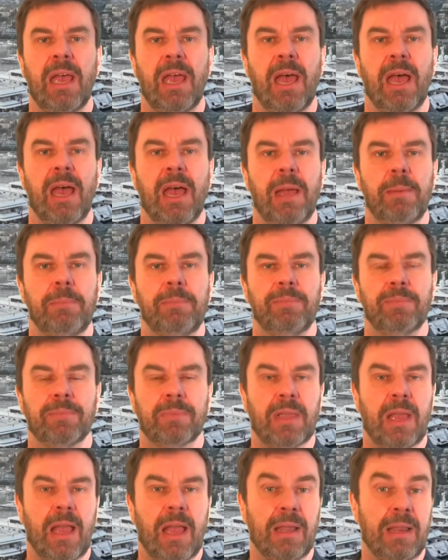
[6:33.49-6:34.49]
Um,
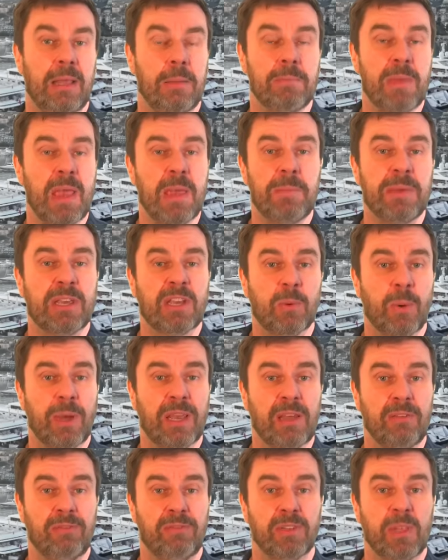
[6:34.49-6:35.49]
and it may be
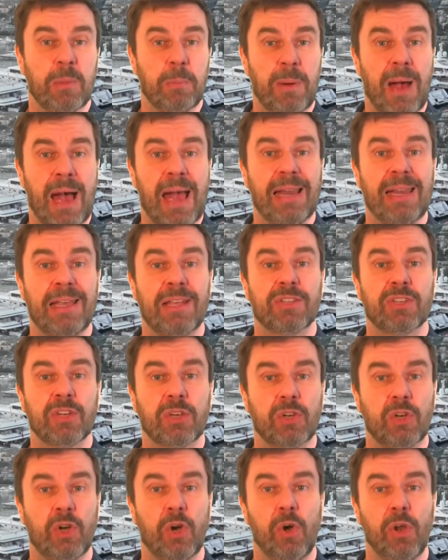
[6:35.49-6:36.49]
quicker for the pilot to
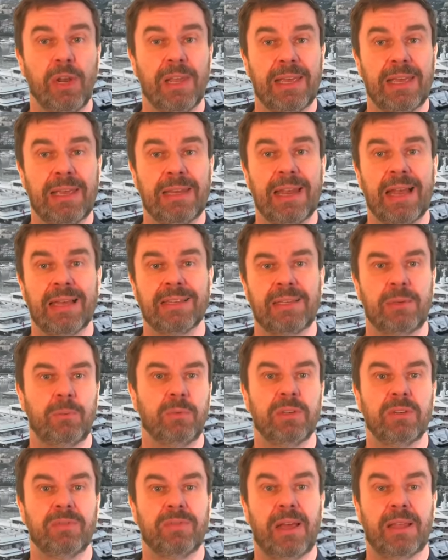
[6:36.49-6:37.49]
call it in as he
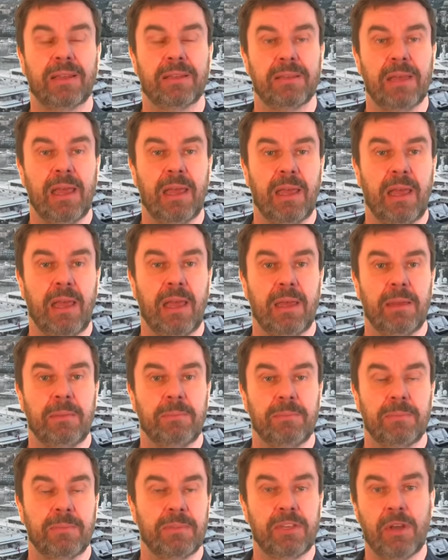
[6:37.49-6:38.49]
would have had
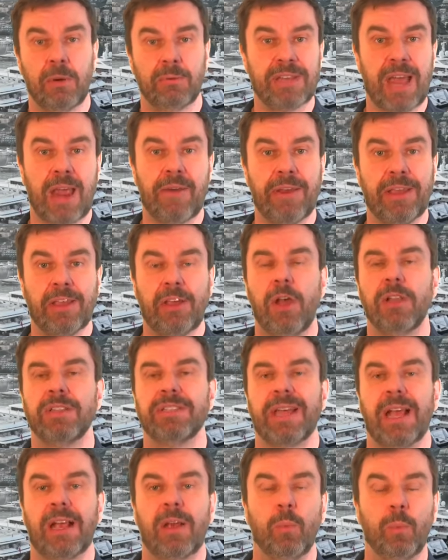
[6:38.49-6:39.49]
um, you know, direct
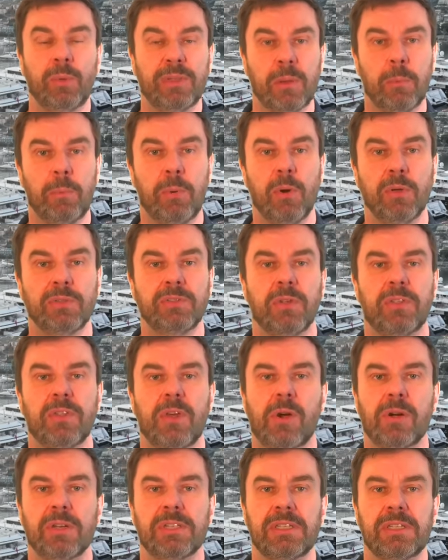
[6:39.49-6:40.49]
contact with the port
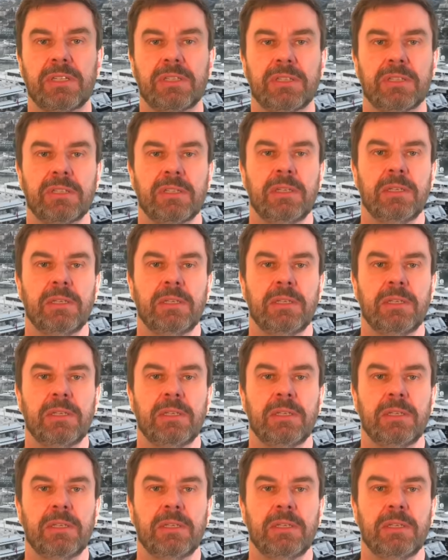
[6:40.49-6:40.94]
authorities.